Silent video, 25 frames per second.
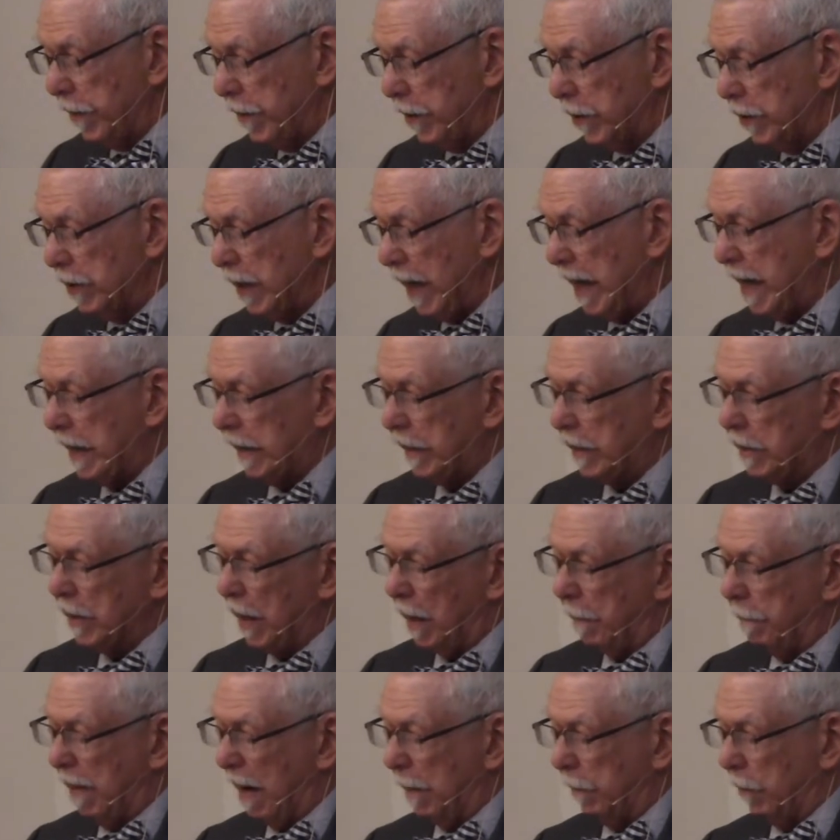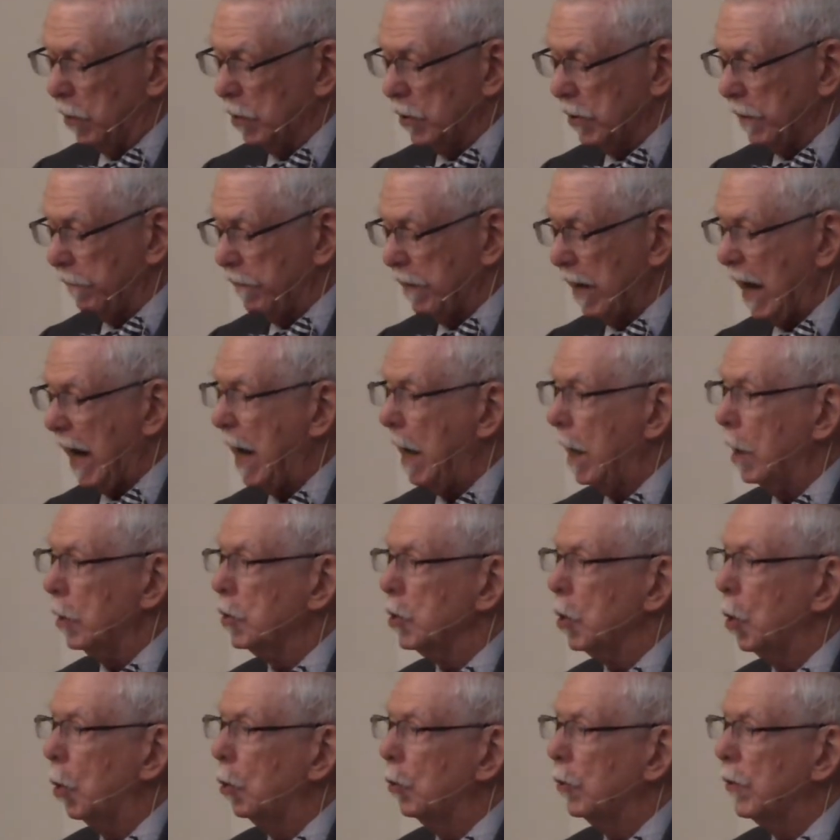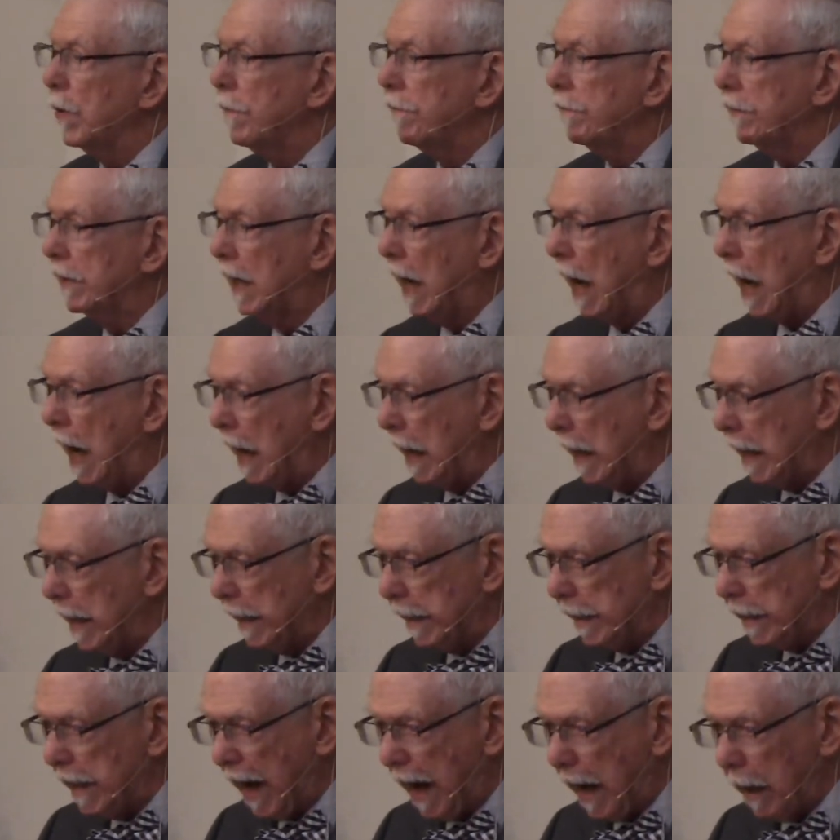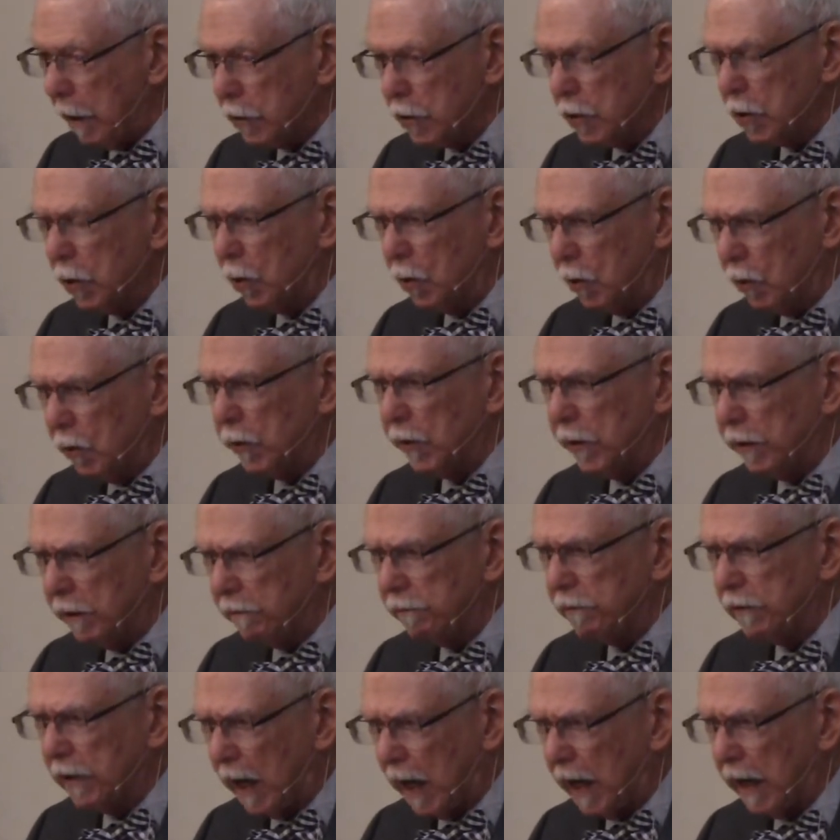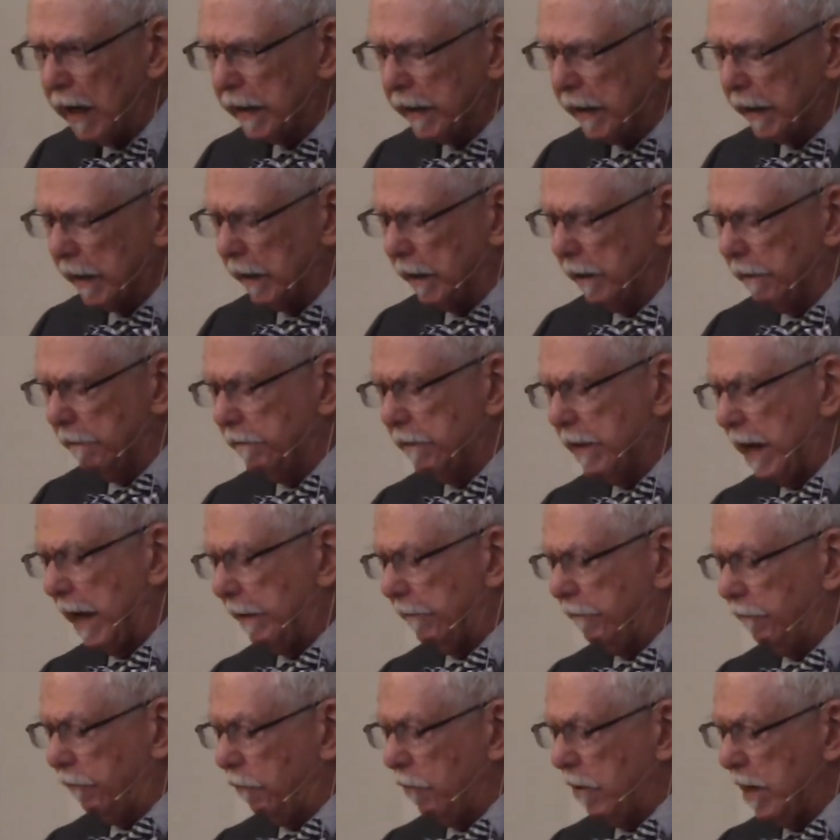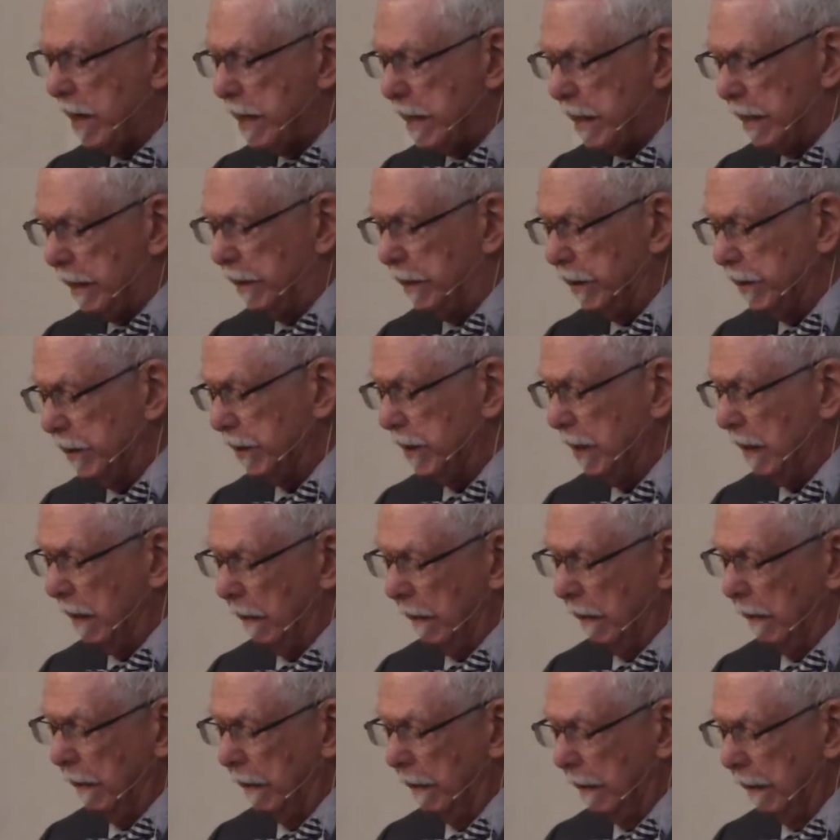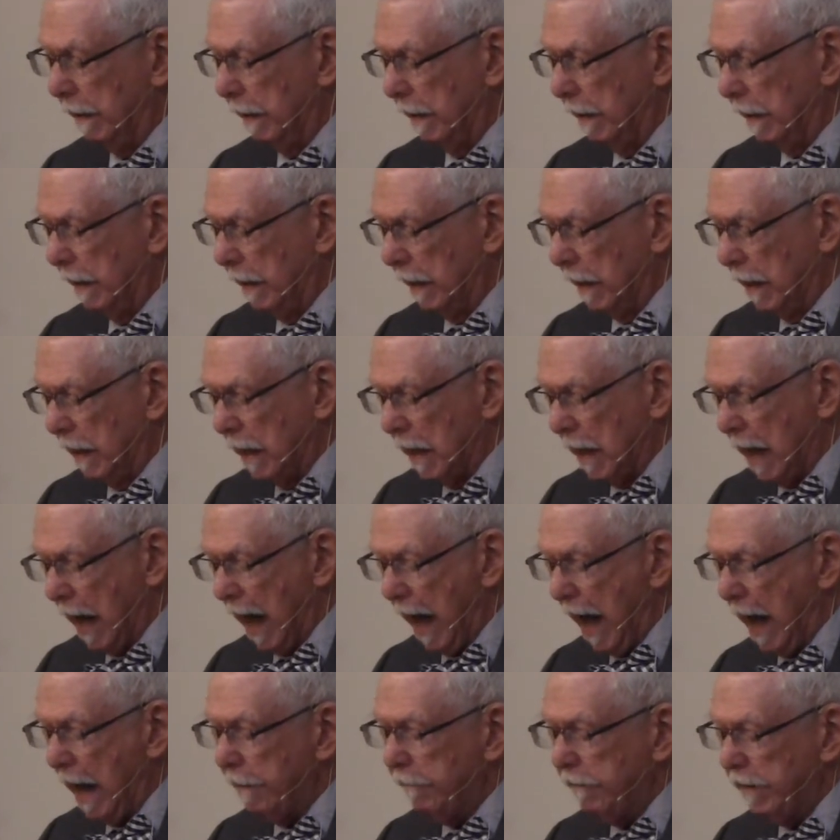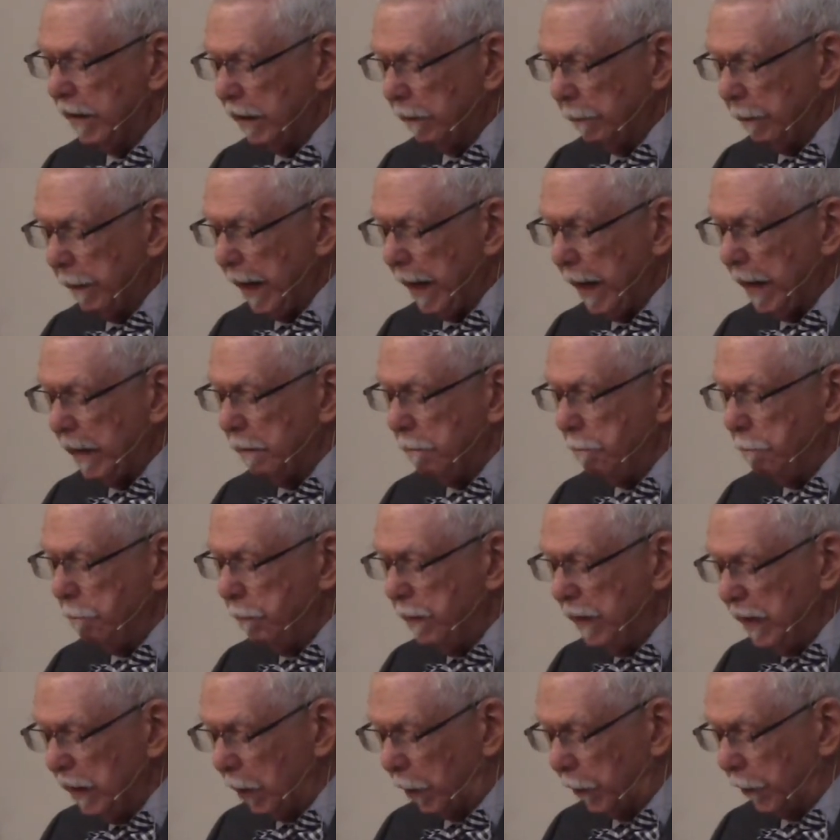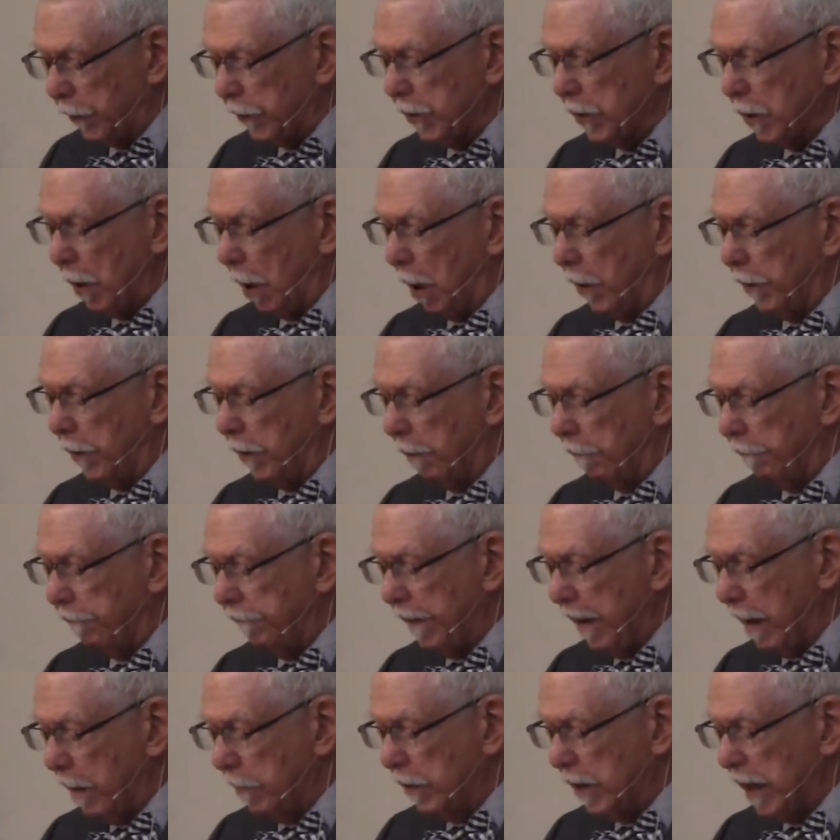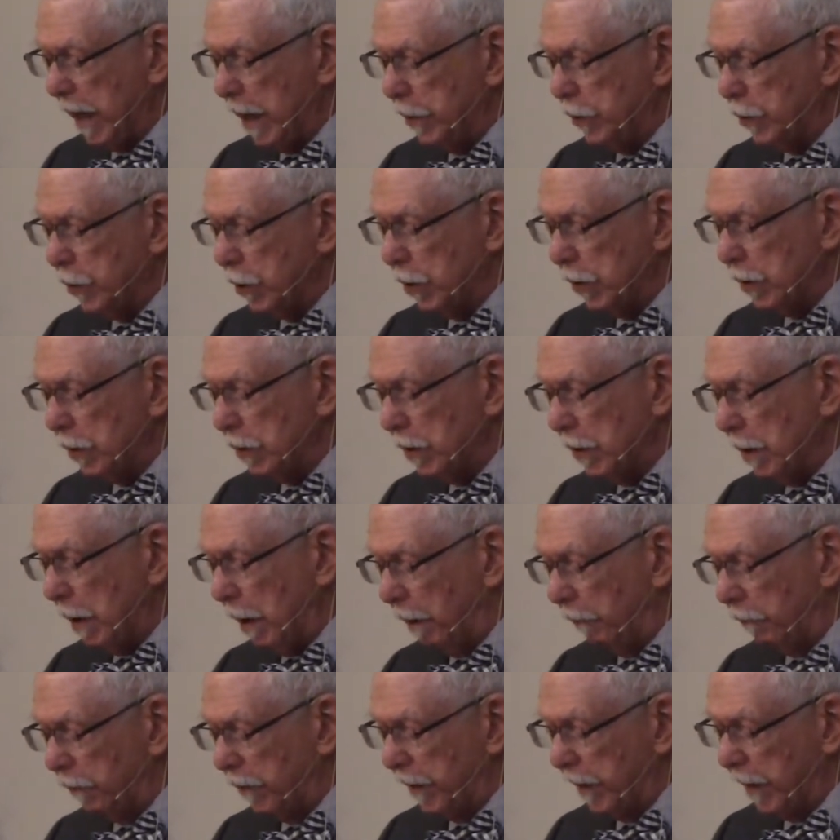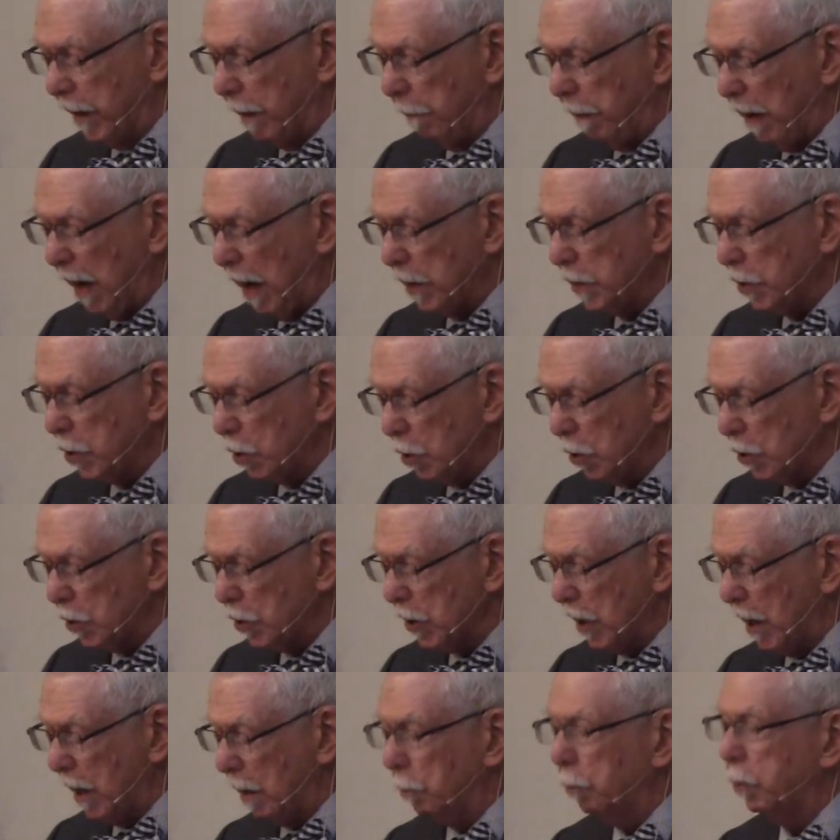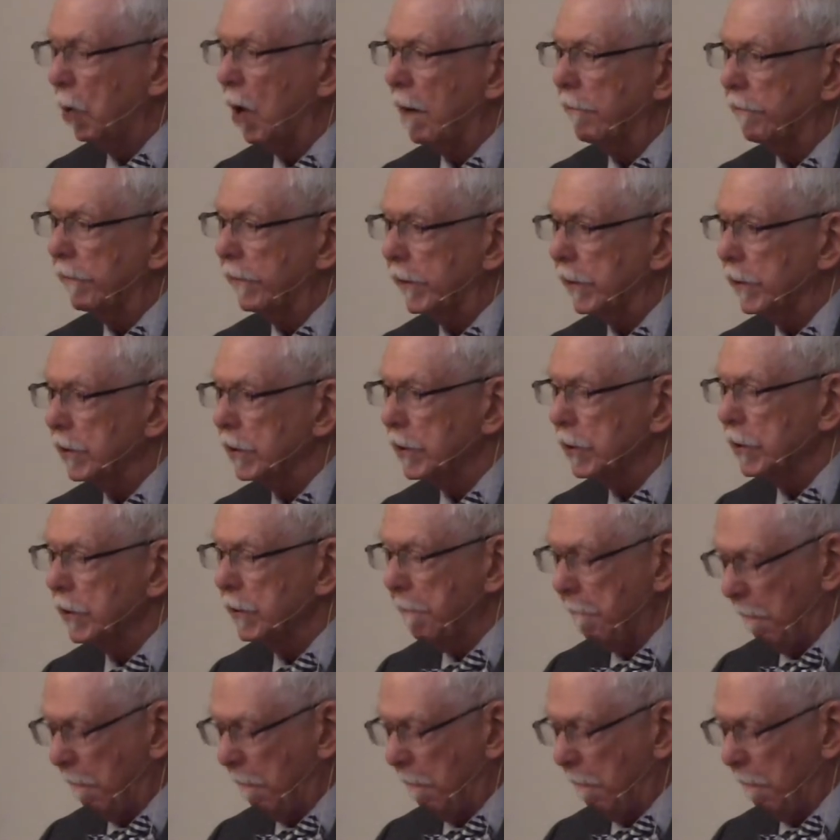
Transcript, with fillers: saints and members of the household of God. Household of God. I love that phrase. Having been built on the foundation of the apostles and prophets,